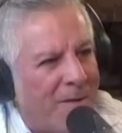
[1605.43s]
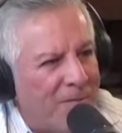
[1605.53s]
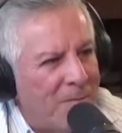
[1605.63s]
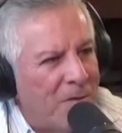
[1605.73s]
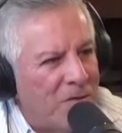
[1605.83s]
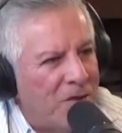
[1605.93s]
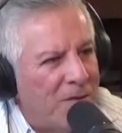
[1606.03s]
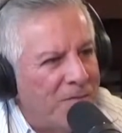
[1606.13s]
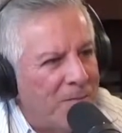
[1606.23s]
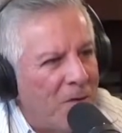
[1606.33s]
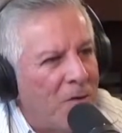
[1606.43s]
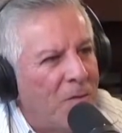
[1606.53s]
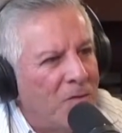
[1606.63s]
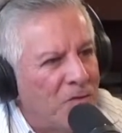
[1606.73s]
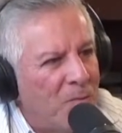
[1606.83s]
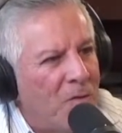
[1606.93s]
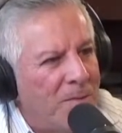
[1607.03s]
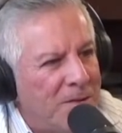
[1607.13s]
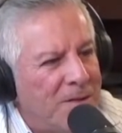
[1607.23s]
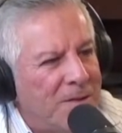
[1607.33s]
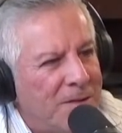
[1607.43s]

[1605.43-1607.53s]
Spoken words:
from ourselves, from our own small businesses.